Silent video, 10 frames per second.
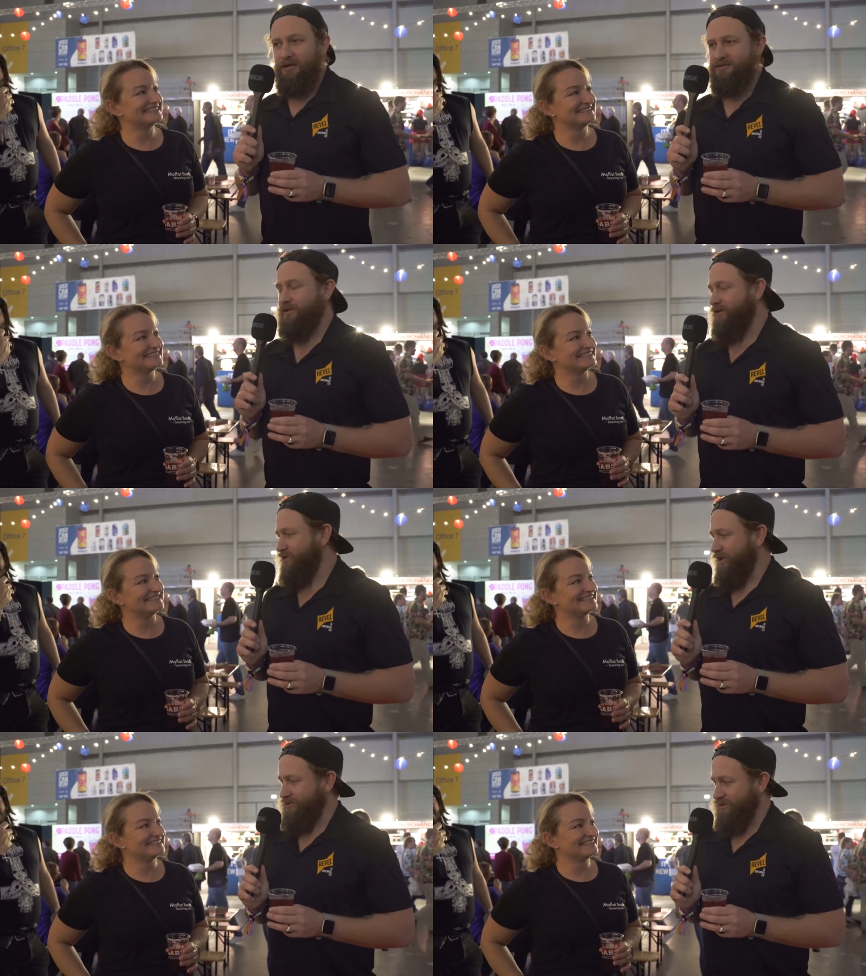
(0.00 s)
Speaker 1: gets a
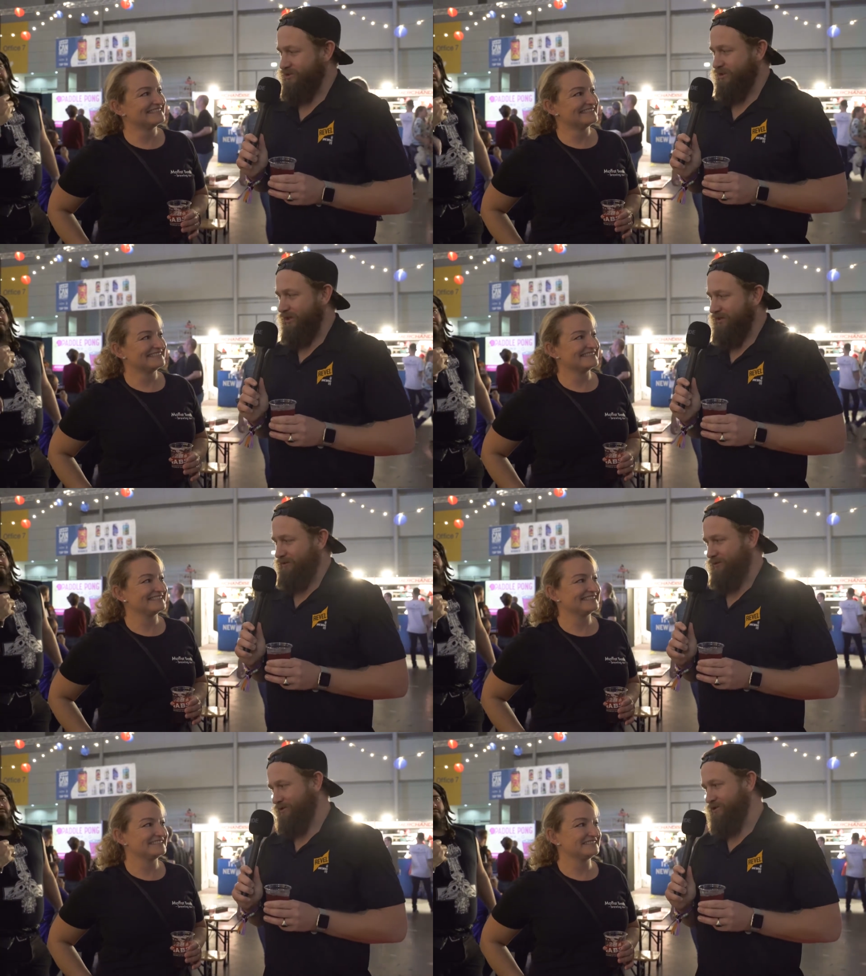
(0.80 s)
chance to try
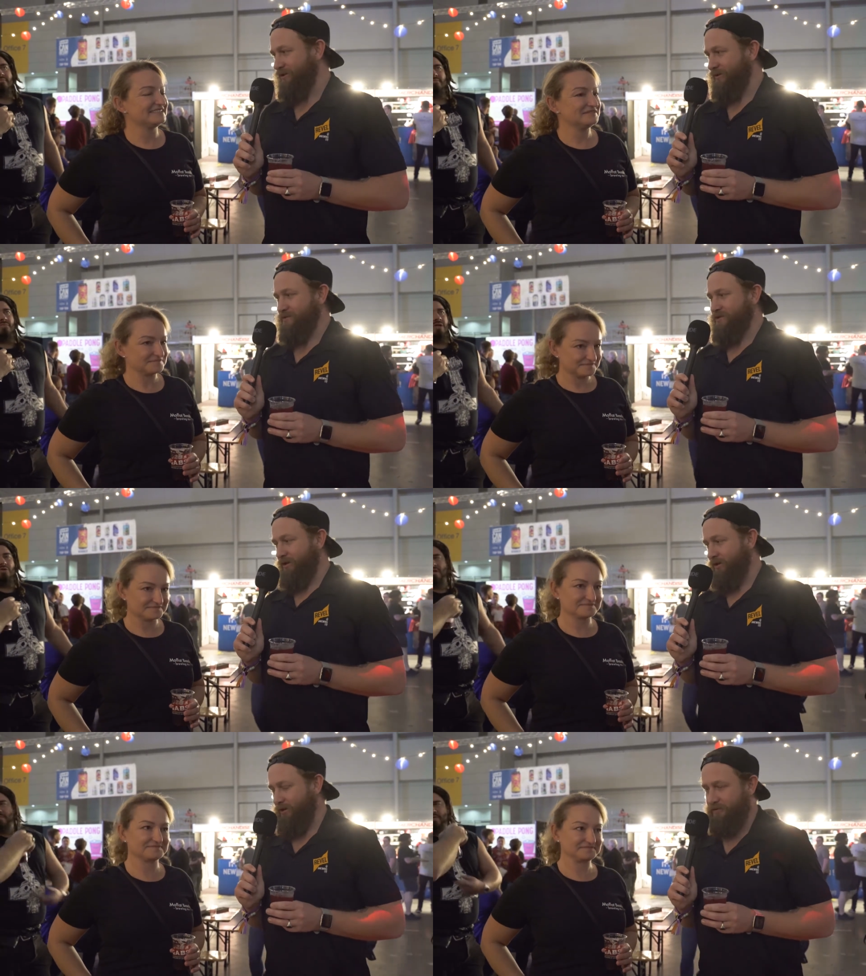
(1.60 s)
the orange cream
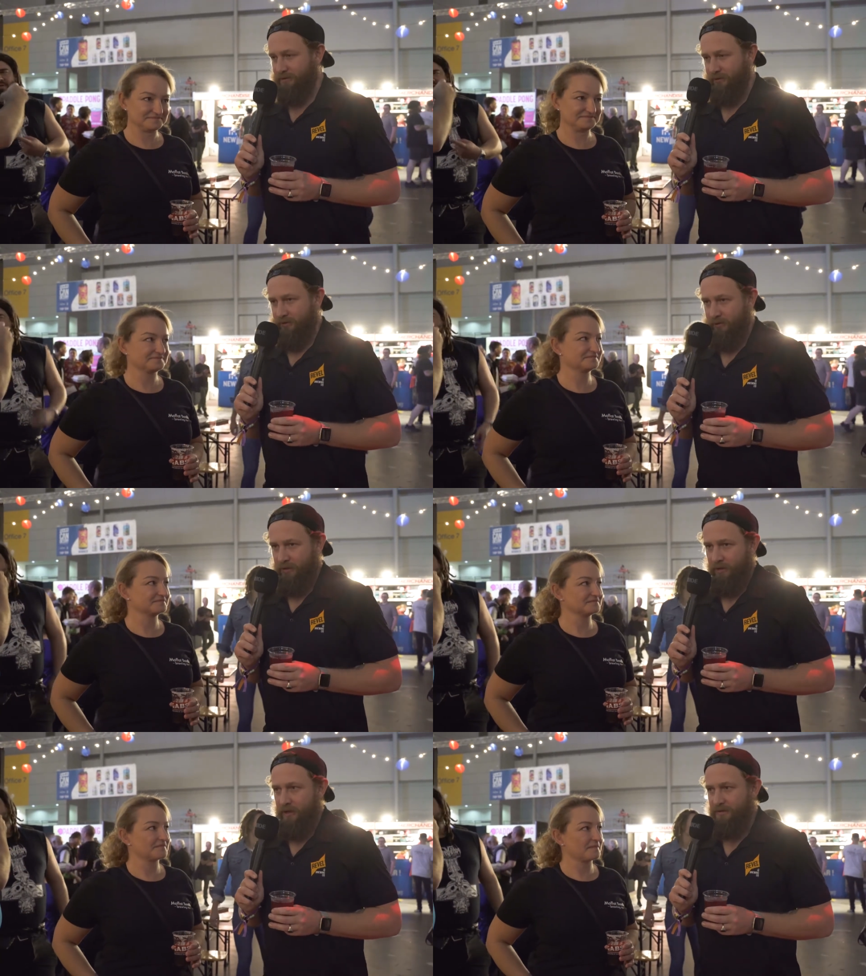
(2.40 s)
soda. And
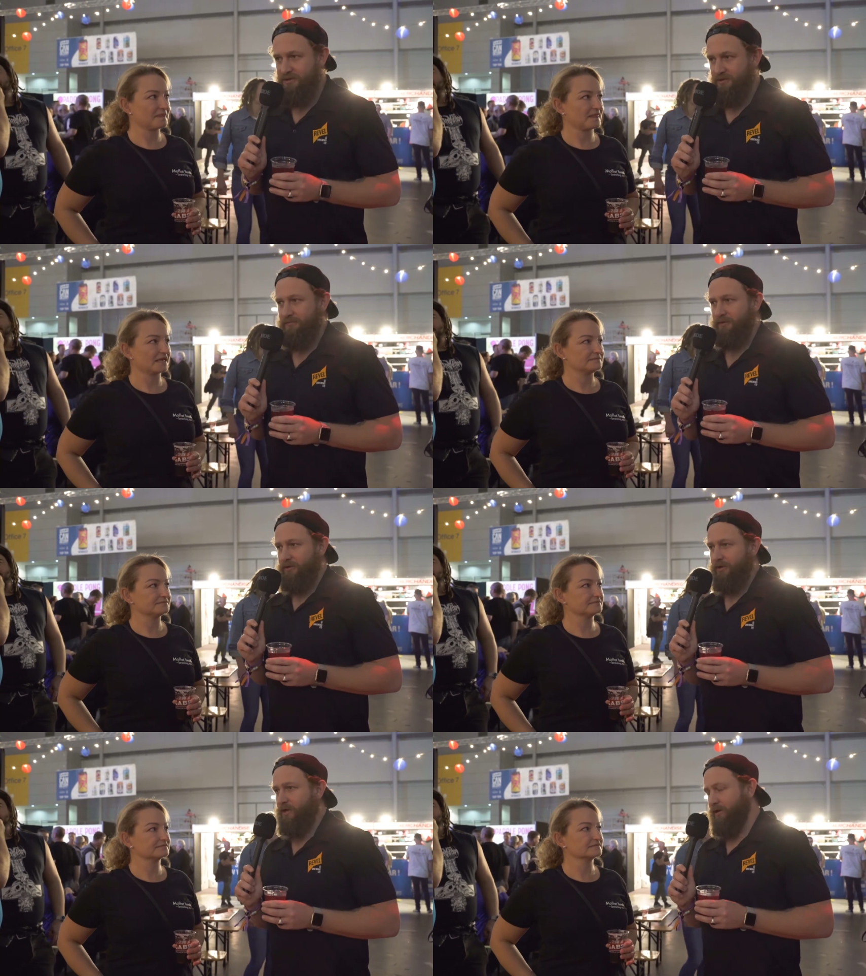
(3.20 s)
how's the new
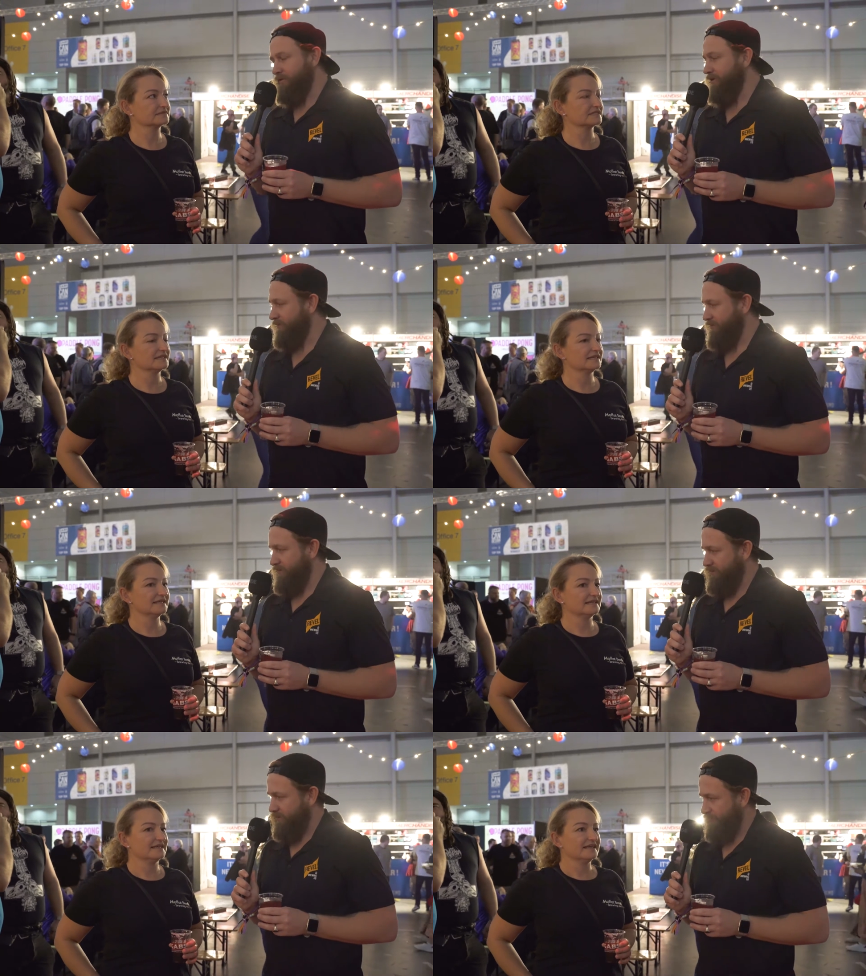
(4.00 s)
venue going, the
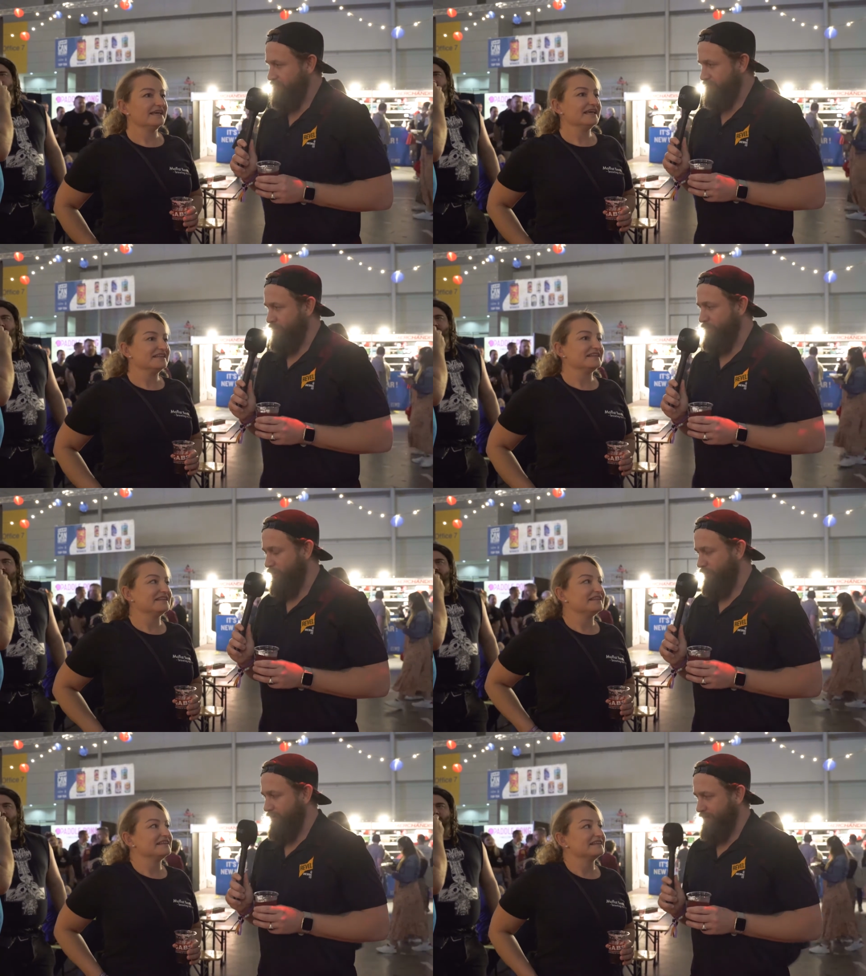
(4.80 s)
new
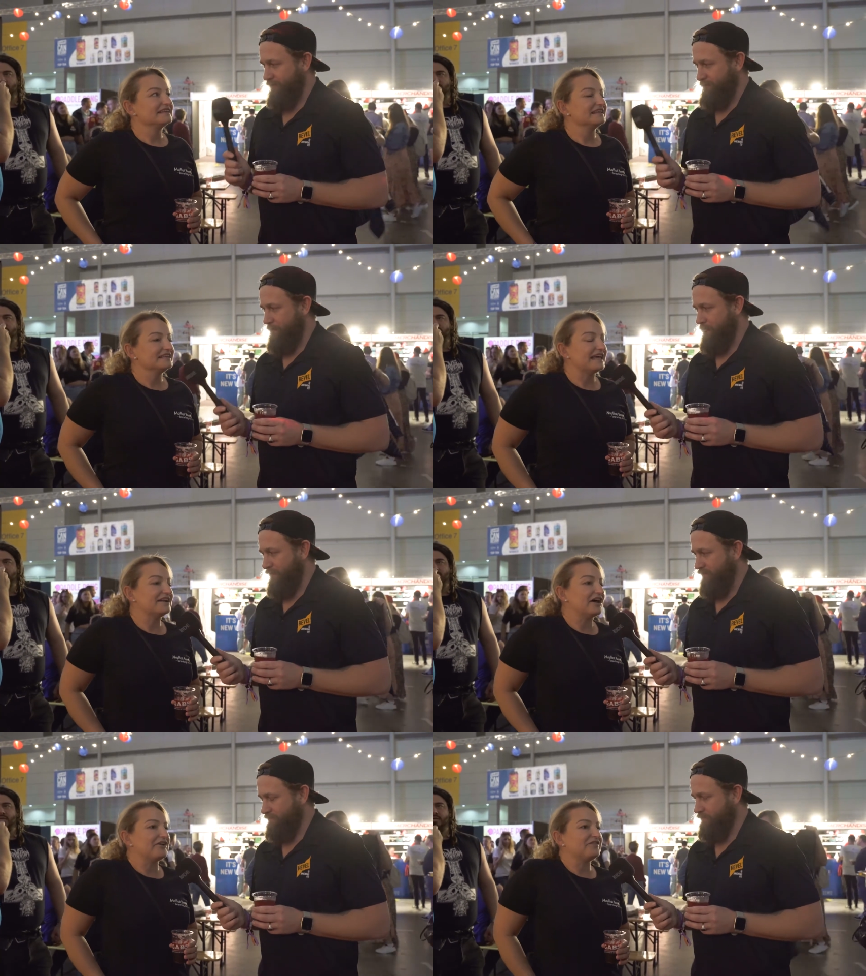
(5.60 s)
brewery?
Speaker 2: Yeah,
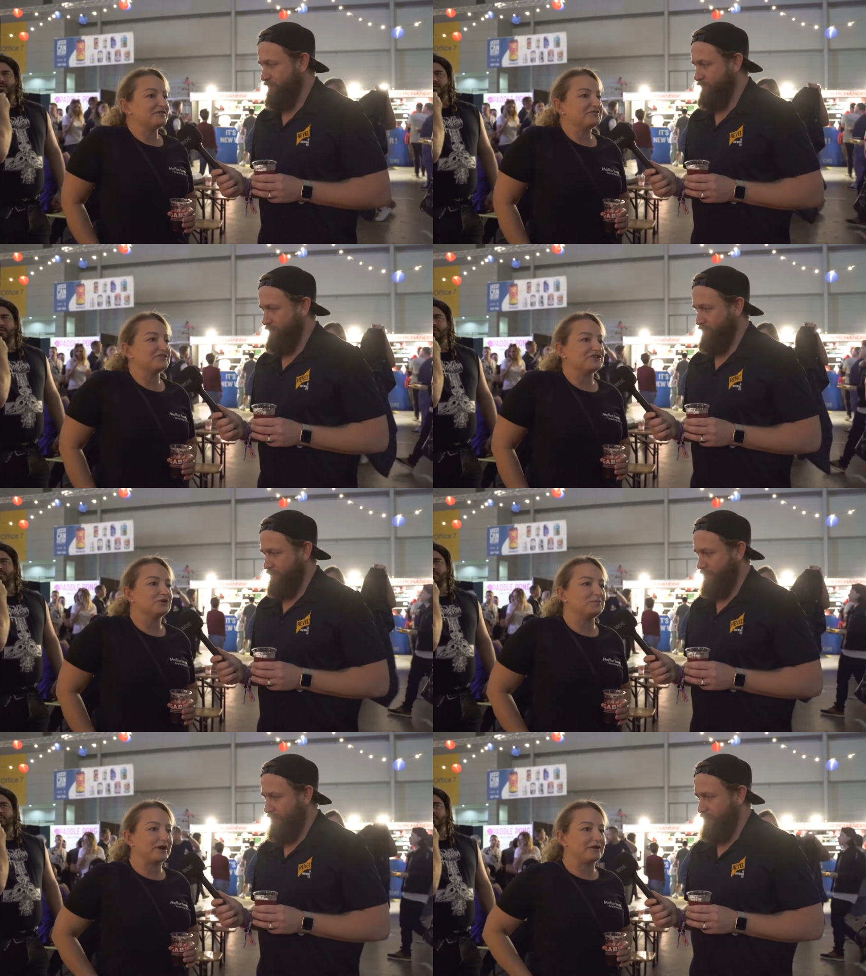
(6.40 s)
no, the, the
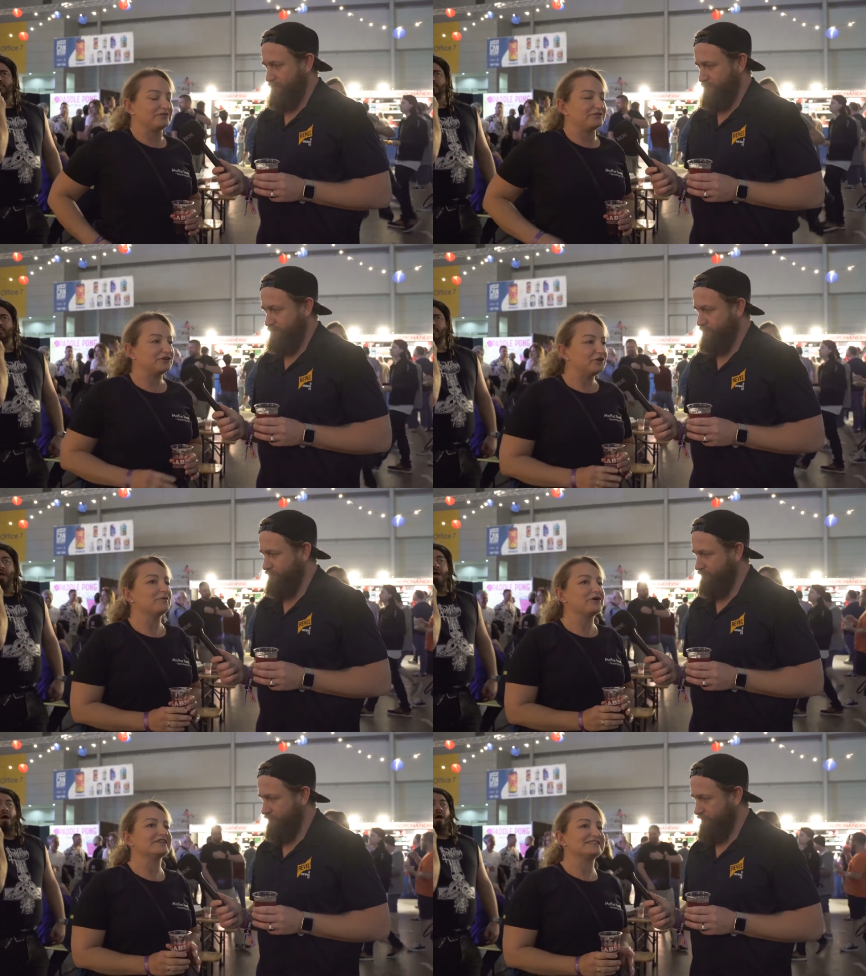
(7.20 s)
new bre- the new
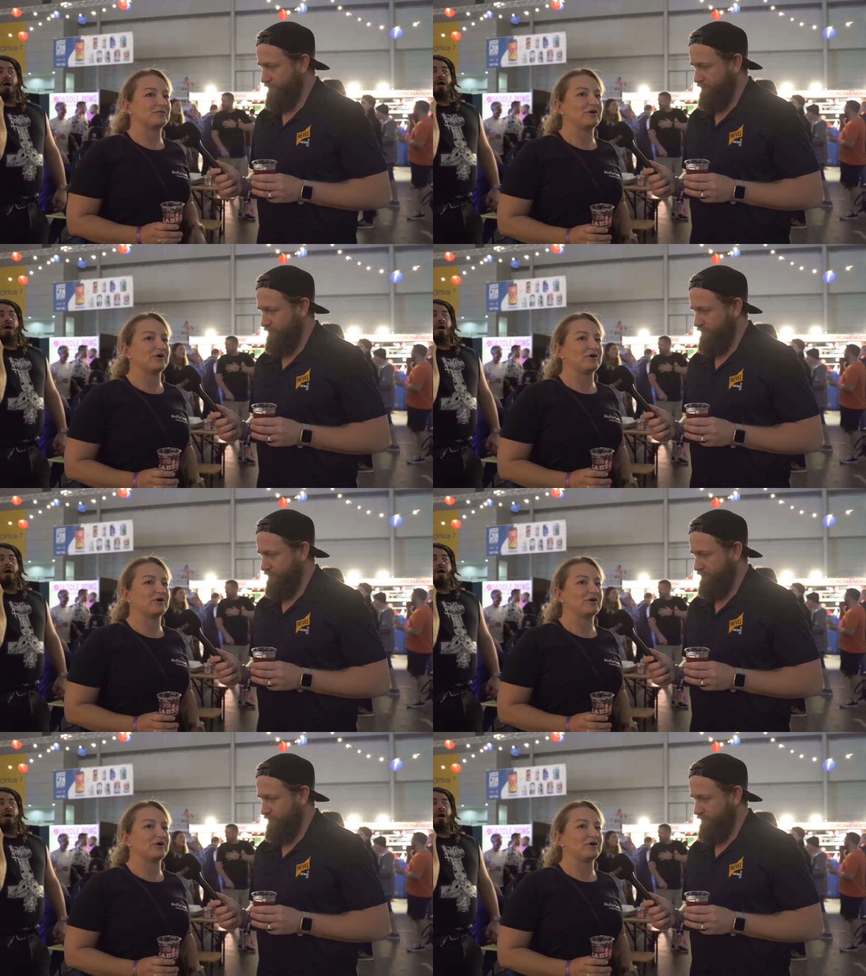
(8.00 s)
breweries are